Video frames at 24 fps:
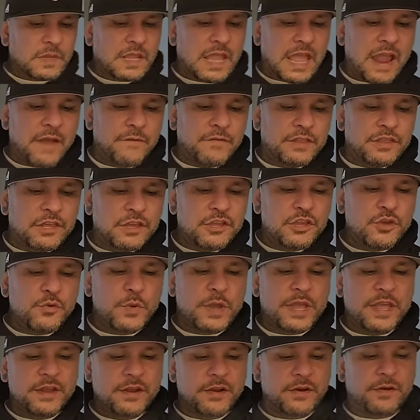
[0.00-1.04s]
Everything you
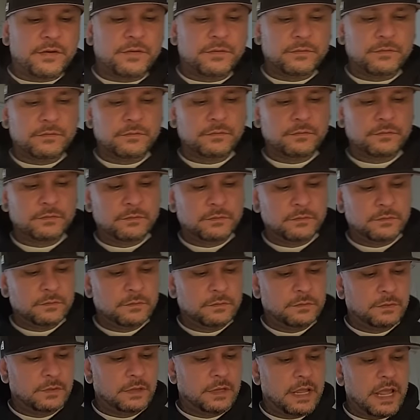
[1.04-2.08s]
hear,
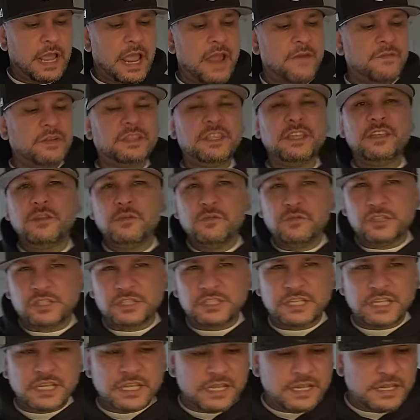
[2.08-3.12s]
everything you
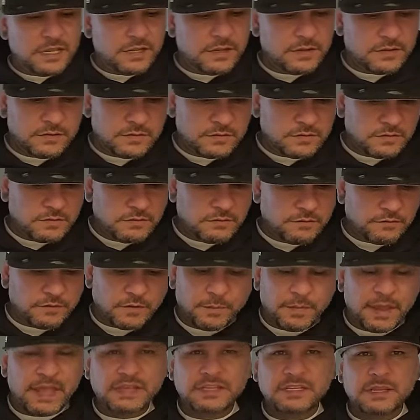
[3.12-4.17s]
see
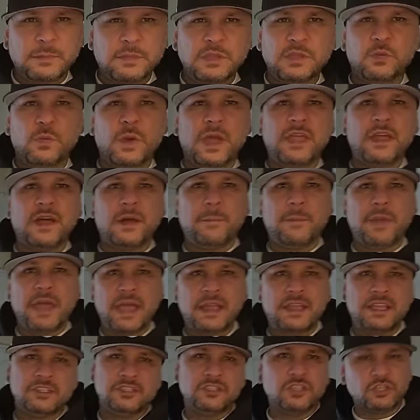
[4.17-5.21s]
from NWA on
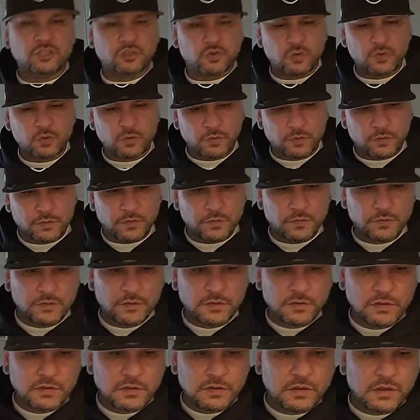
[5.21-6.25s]
back is the truth.
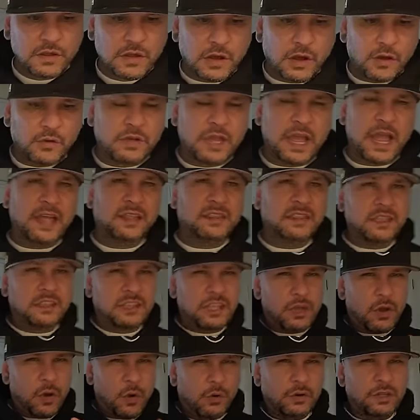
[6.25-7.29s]
Okay? I think
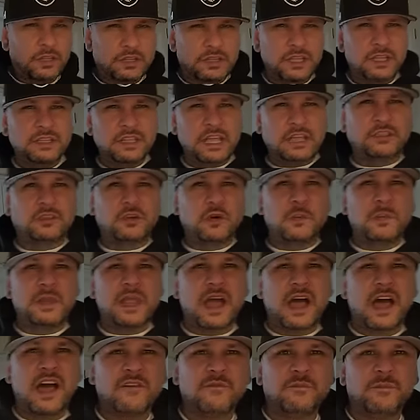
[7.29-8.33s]
the only thing that threw me
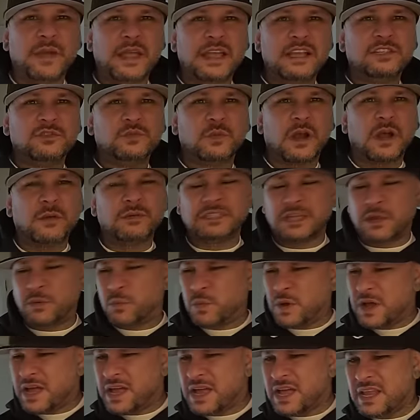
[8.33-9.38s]
off base where I was like,
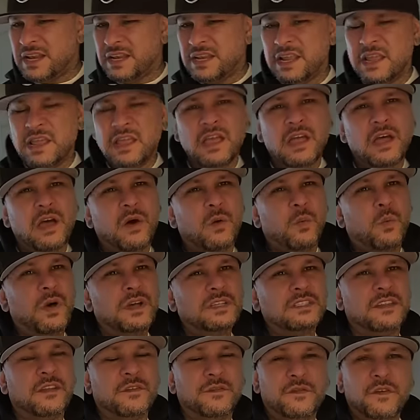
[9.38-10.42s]
what?
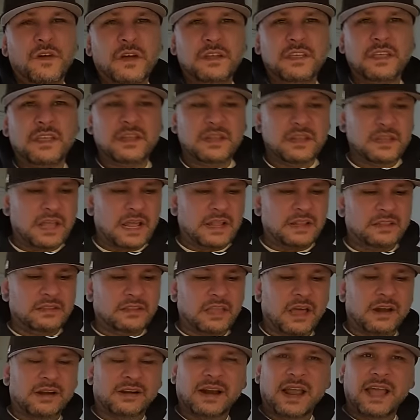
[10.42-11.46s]
Was the fucking, the
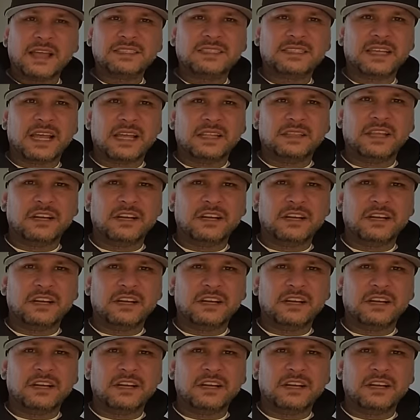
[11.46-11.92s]
raza.